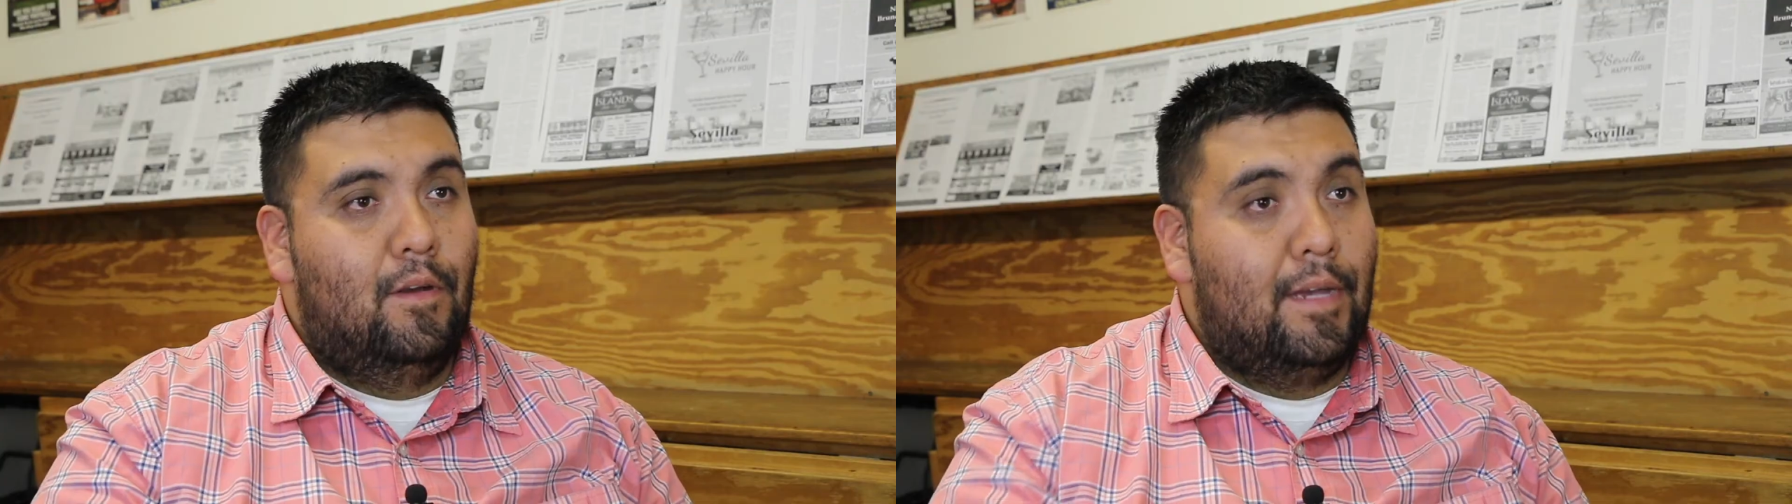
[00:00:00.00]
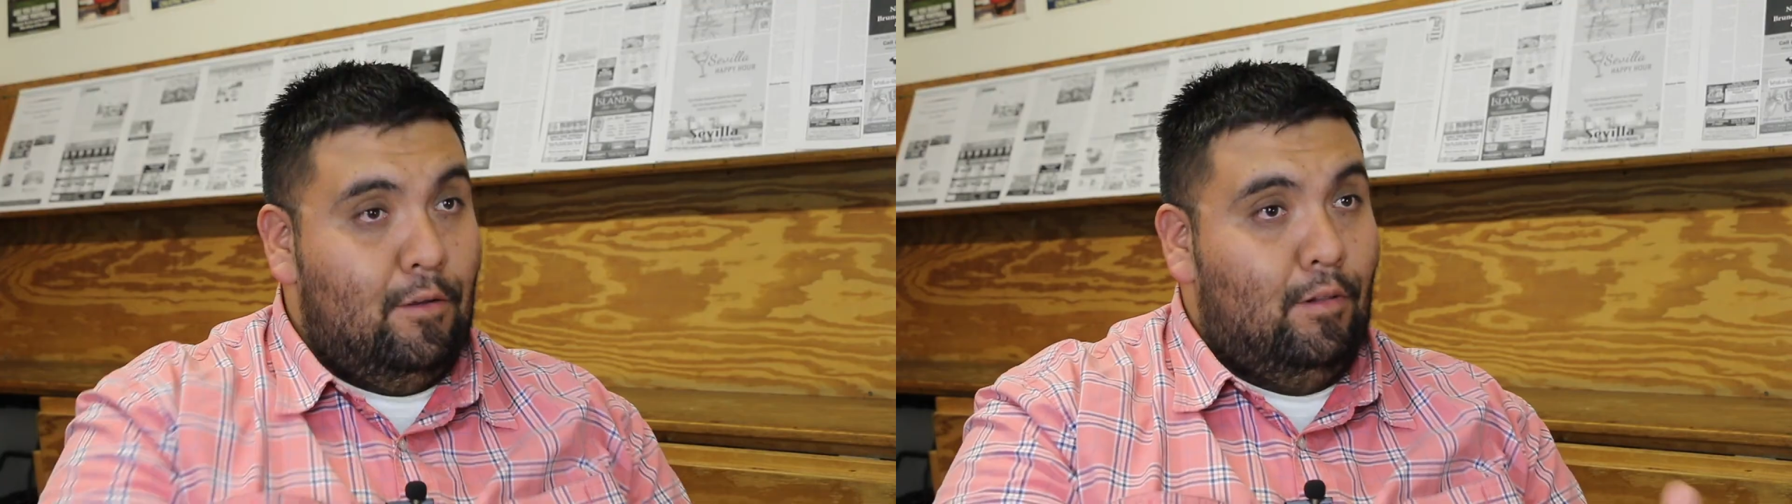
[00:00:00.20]

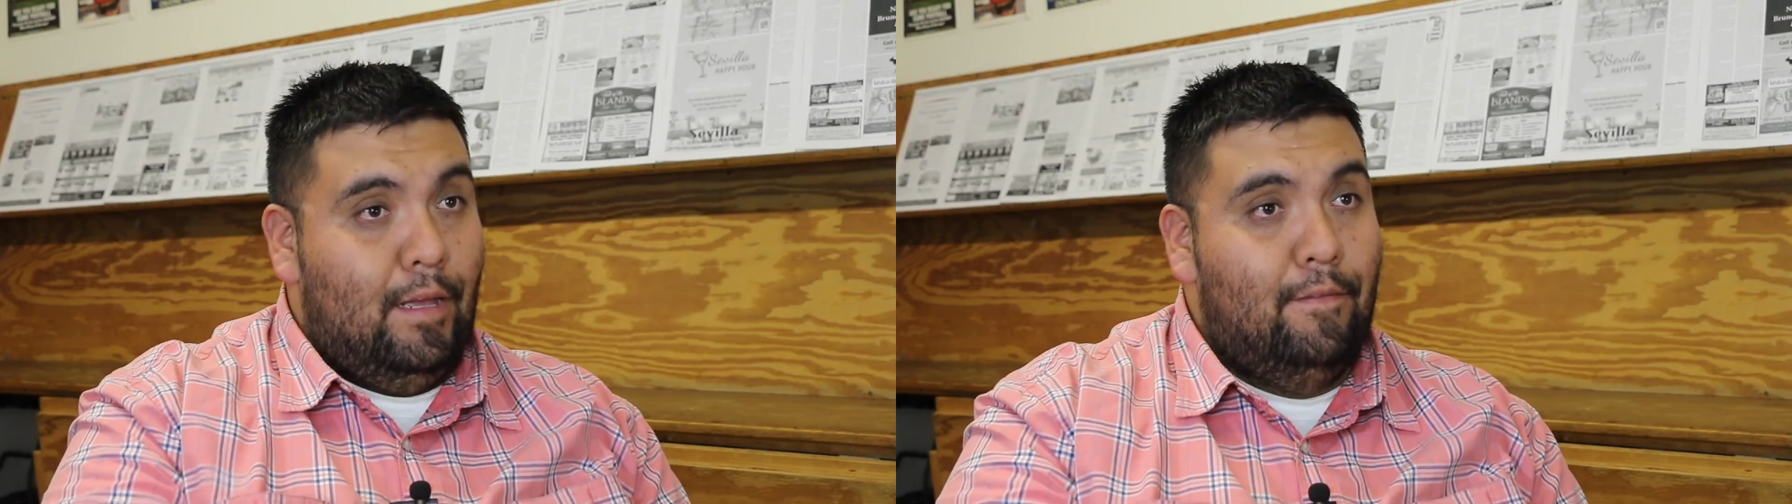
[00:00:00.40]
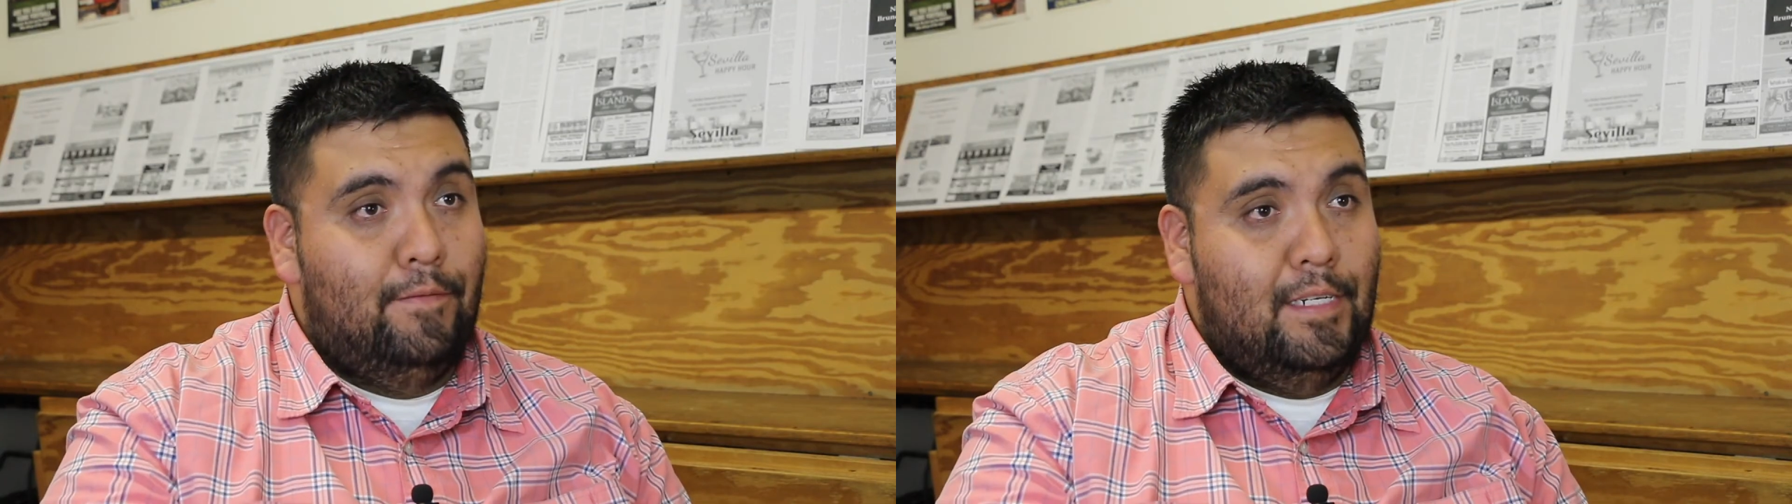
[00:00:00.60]
Okay, you
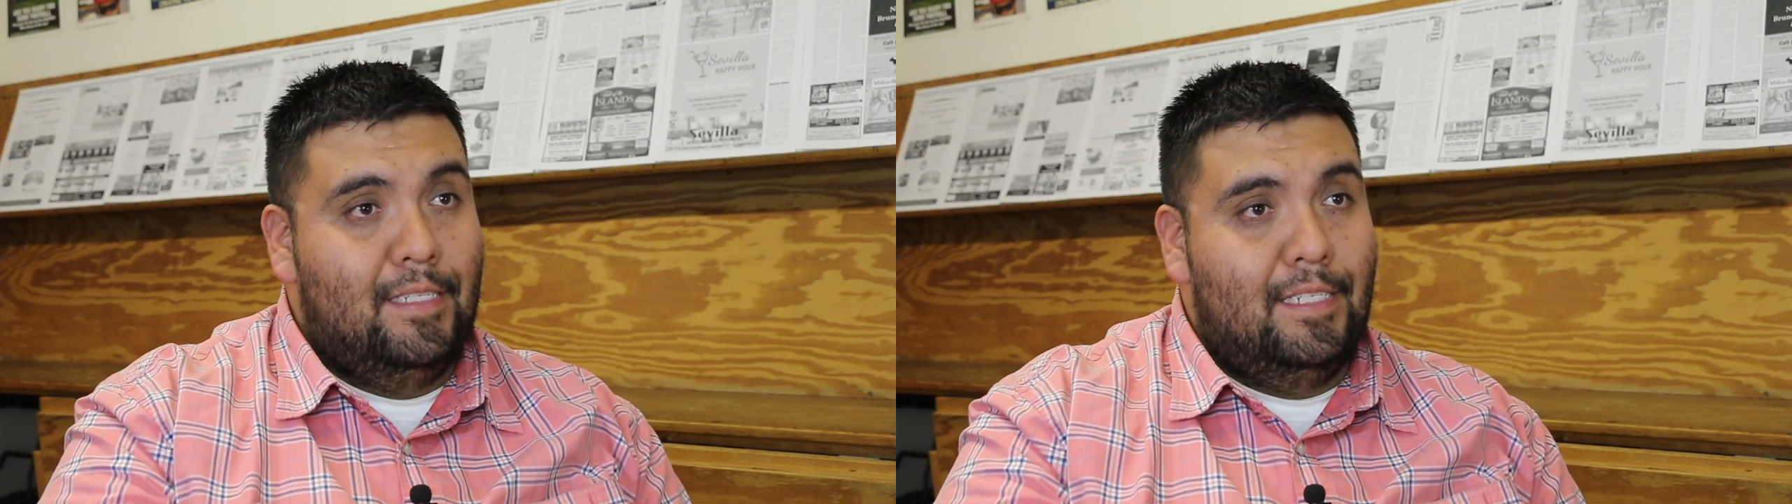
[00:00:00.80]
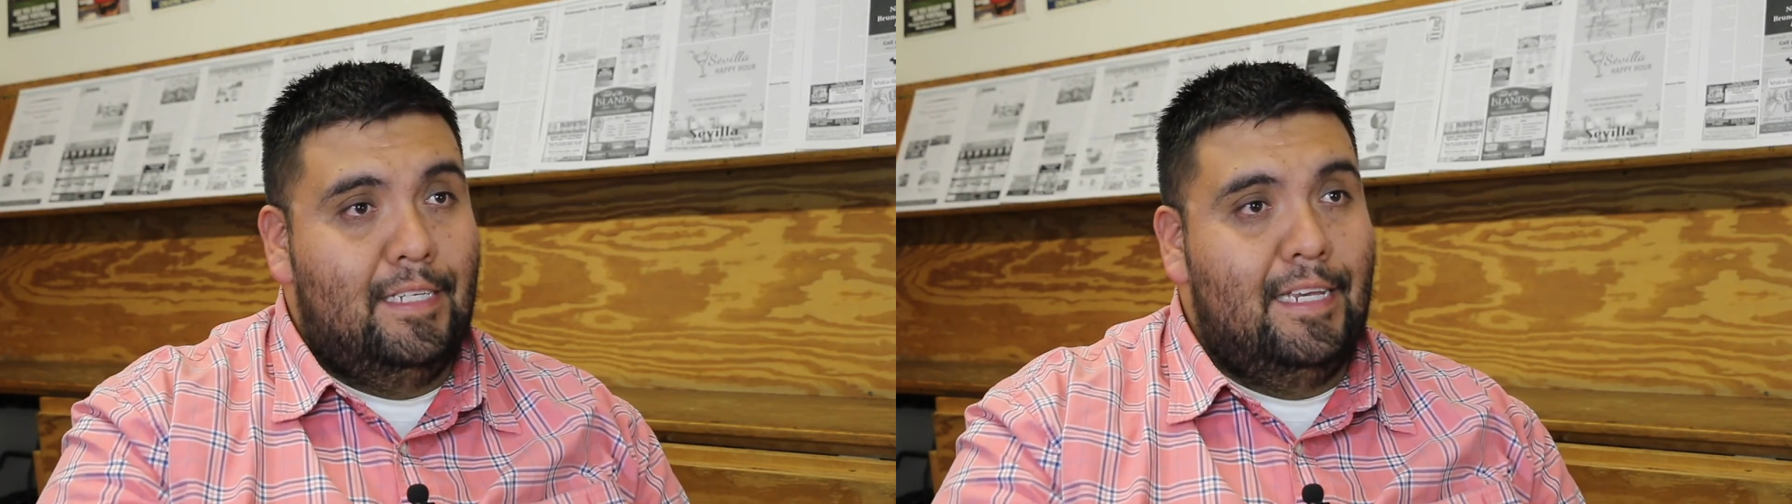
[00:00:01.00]
love
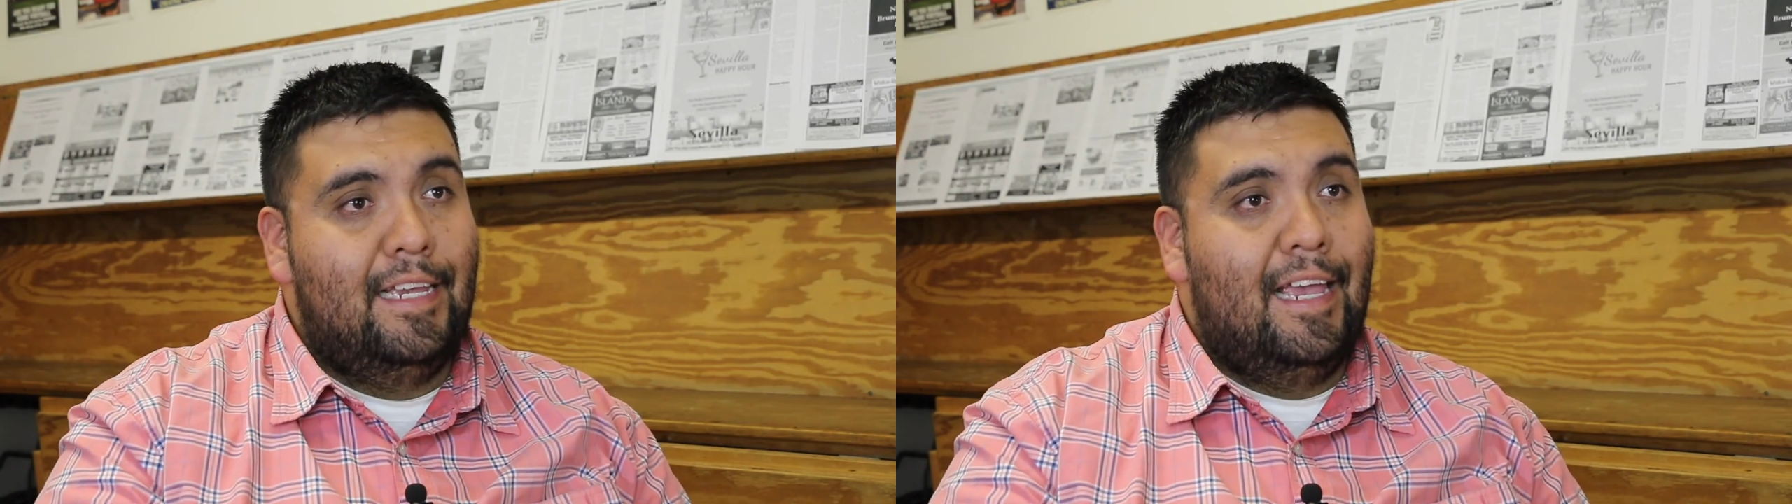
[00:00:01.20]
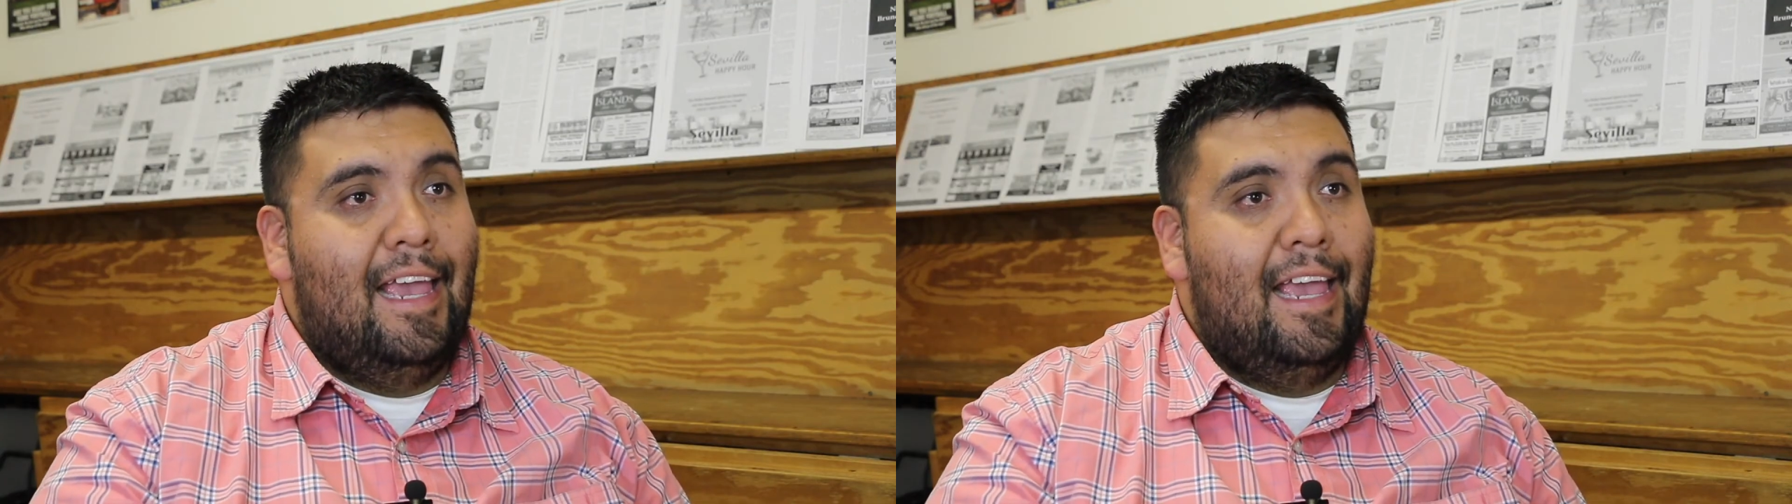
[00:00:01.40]
Justice League,